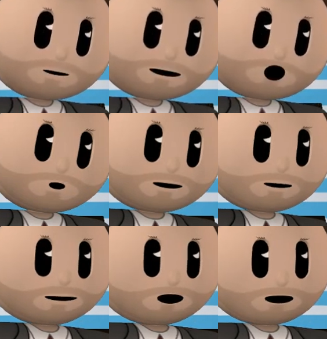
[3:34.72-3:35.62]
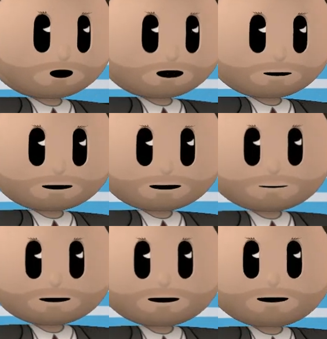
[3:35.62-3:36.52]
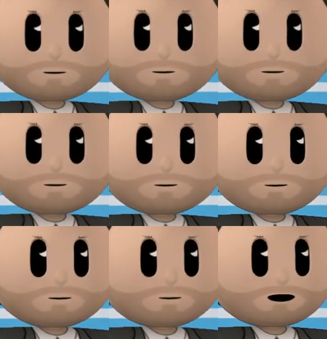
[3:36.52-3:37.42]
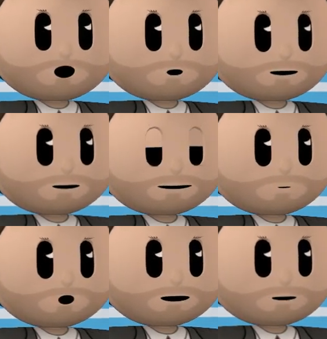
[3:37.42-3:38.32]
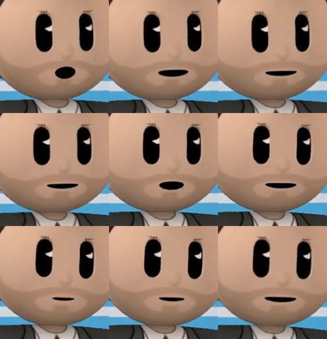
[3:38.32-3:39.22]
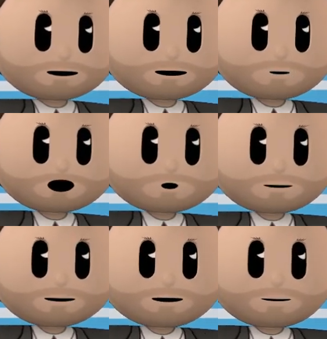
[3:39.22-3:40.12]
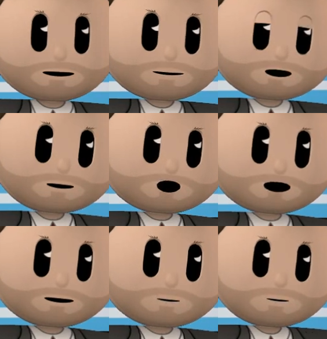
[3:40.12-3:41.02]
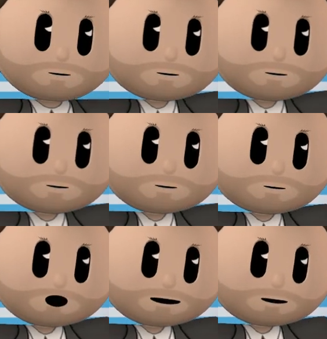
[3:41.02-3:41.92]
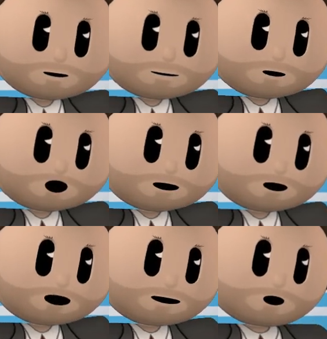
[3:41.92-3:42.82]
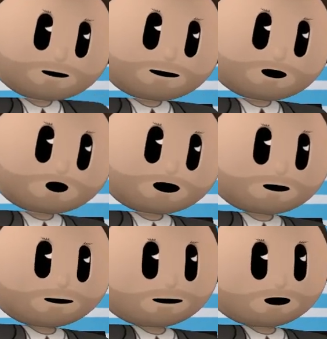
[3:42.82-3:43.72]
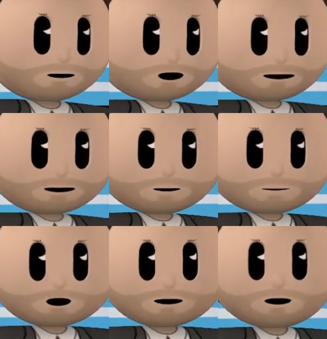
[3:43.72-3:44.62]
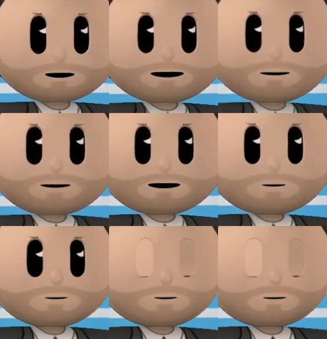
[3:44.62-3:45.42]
You are being not only tested, you are being groomed right then and there to be their narcissistic supply. And there is a lot and I do mean a lot of people that fail such a test.